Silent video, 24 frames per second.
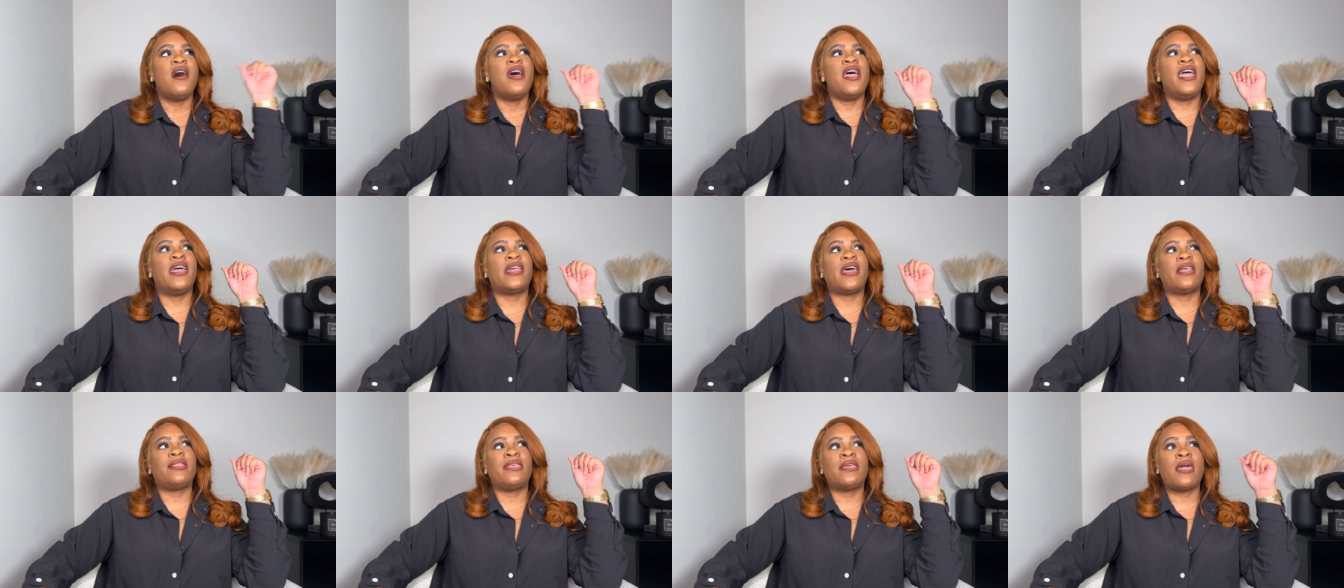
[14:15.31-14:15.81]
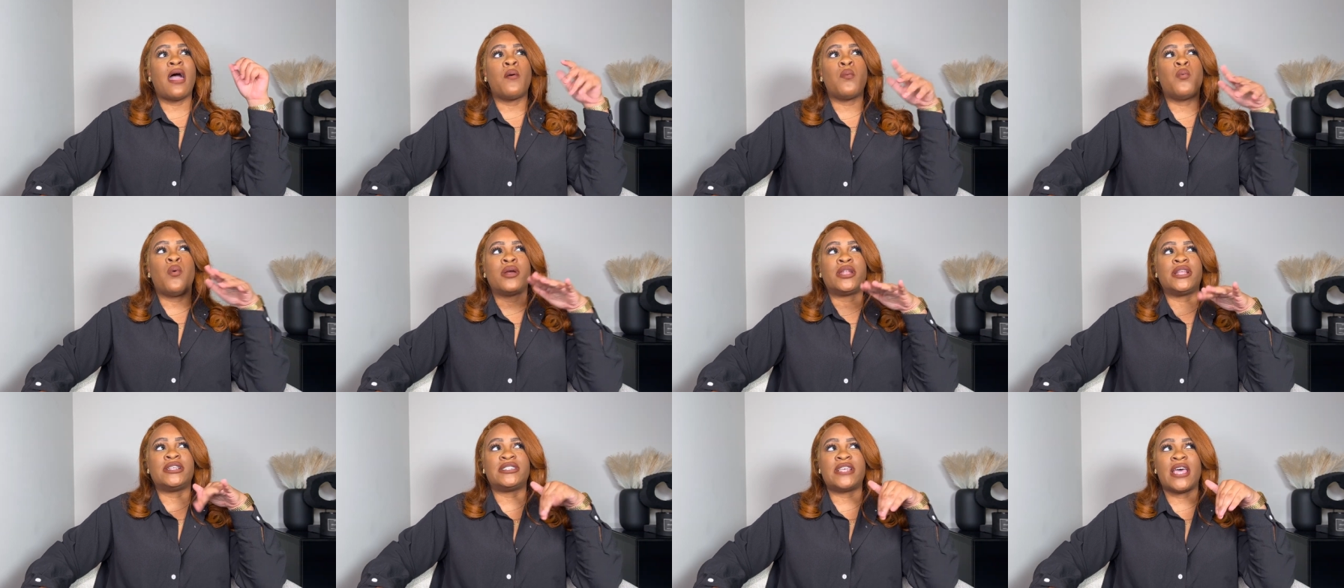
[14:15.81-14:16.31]
And I think I
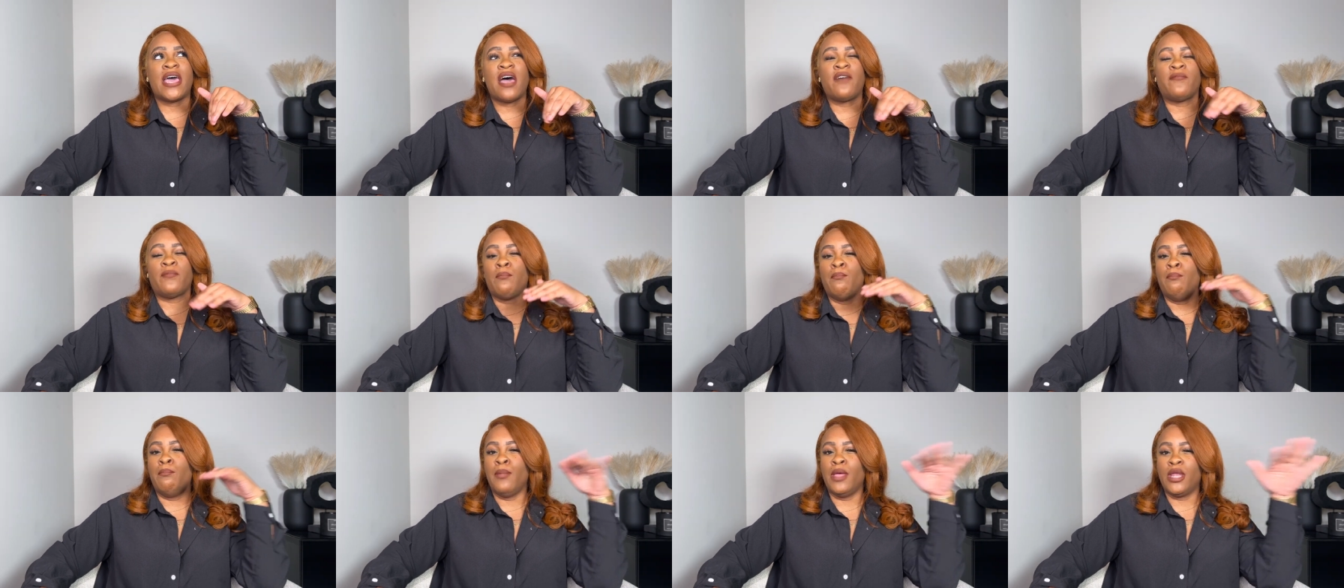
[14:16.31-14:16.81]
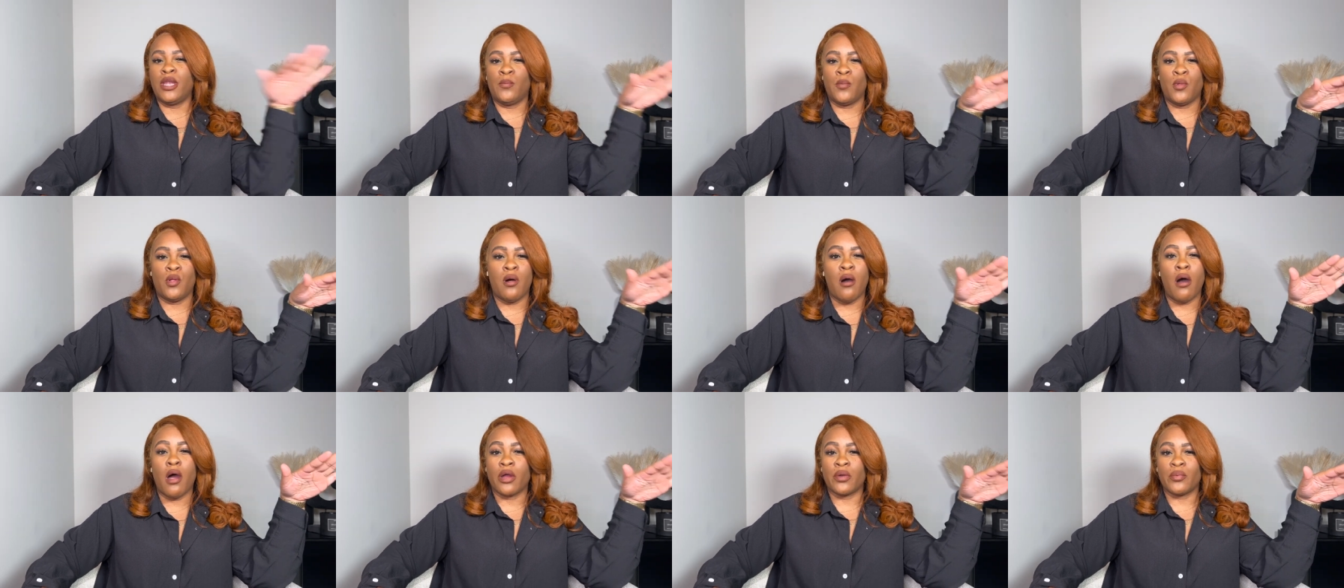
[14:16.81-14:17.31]
wanted to have
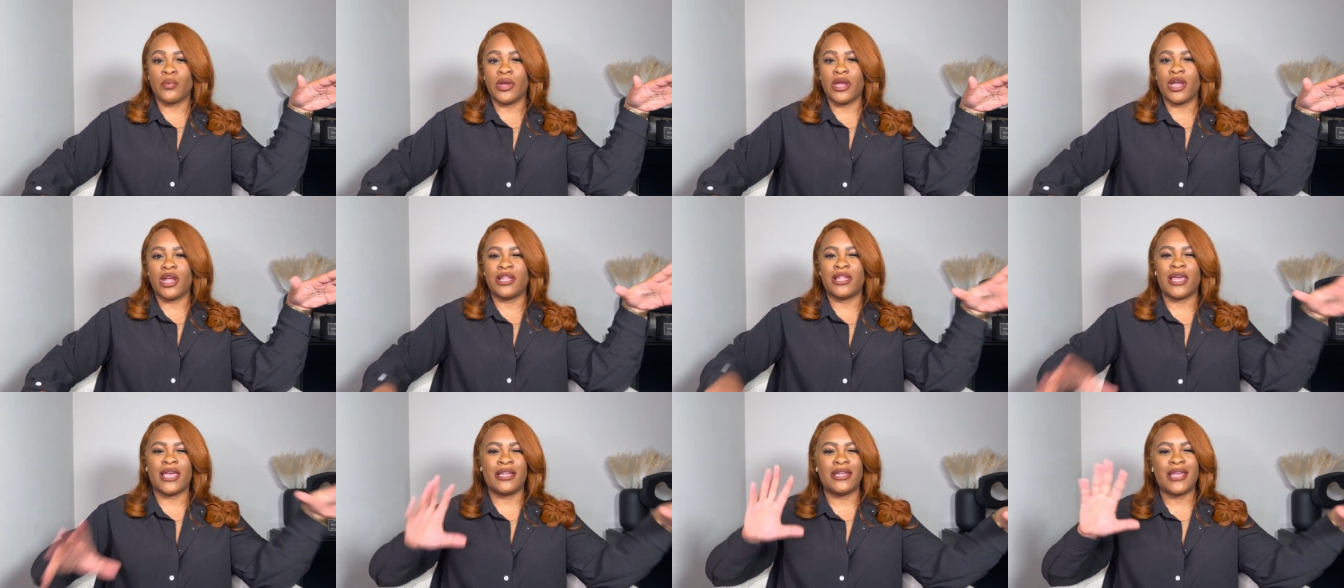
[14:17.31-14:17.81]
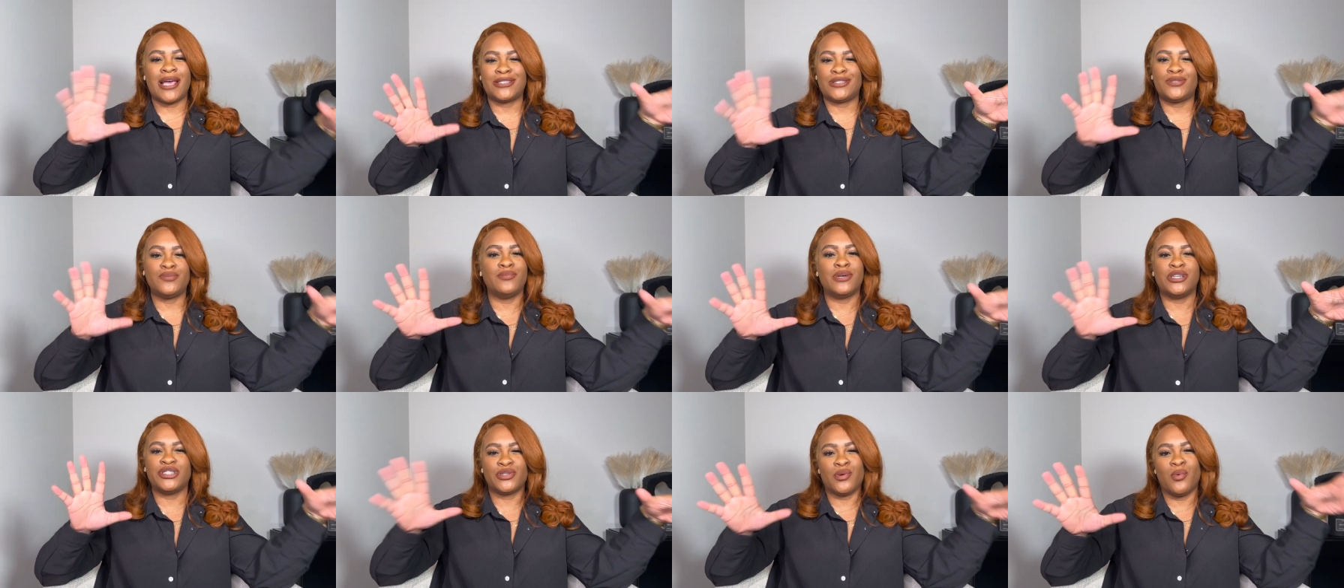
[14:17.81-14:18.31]
minimal hardware and like not too
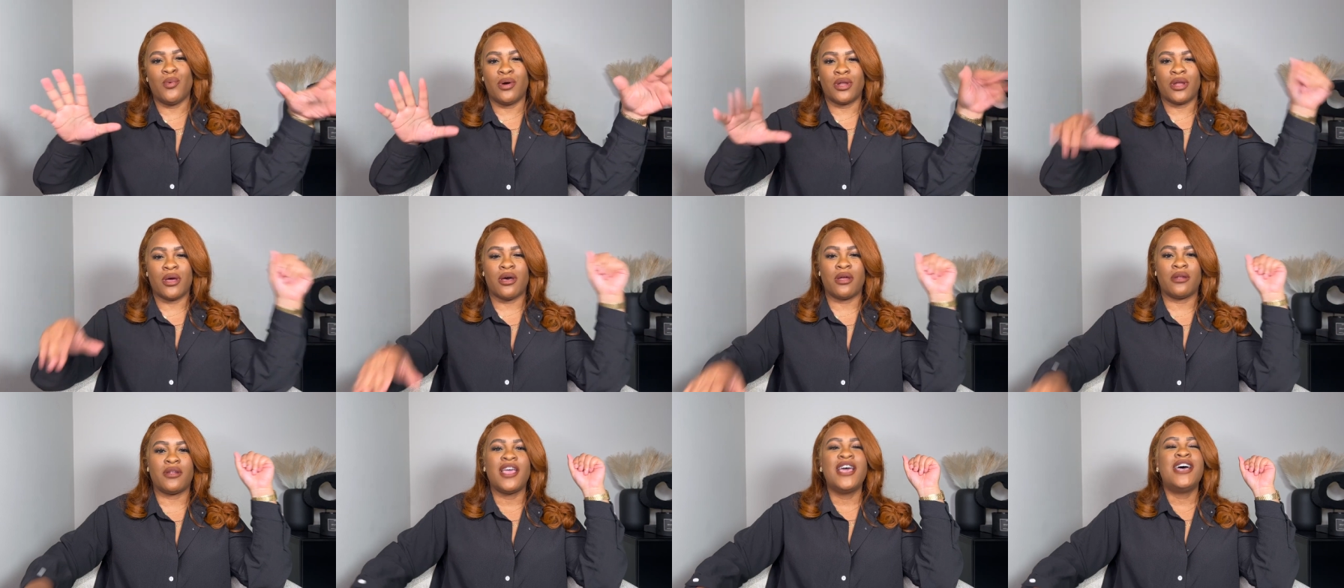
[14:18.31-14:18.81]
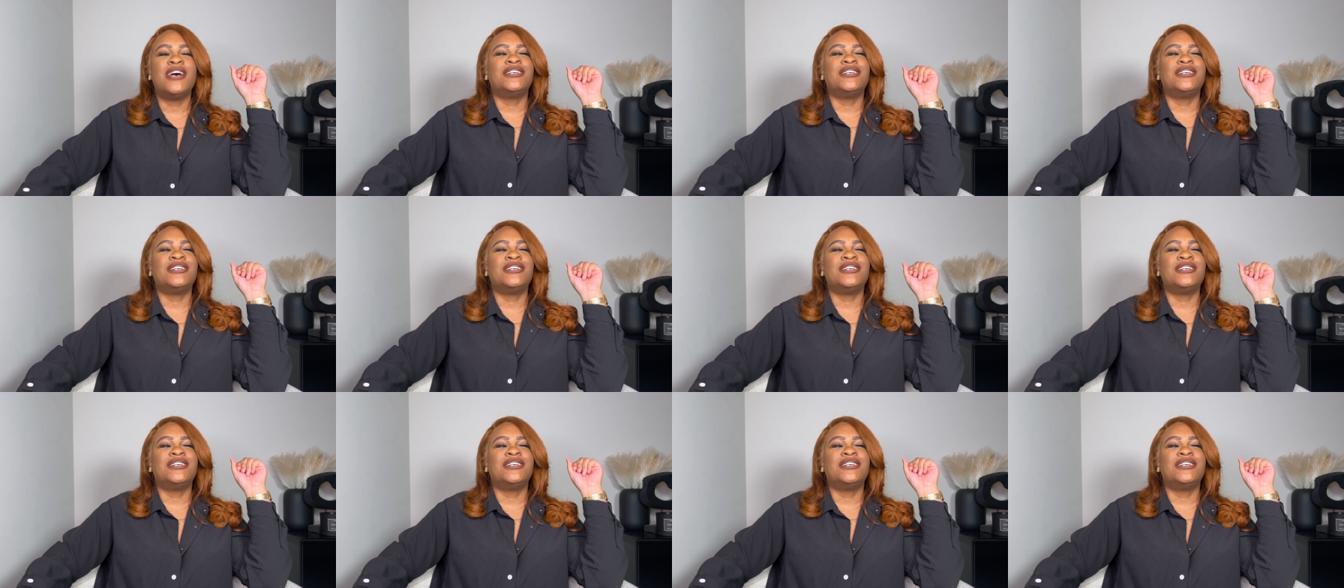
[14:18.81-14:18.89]
much going on.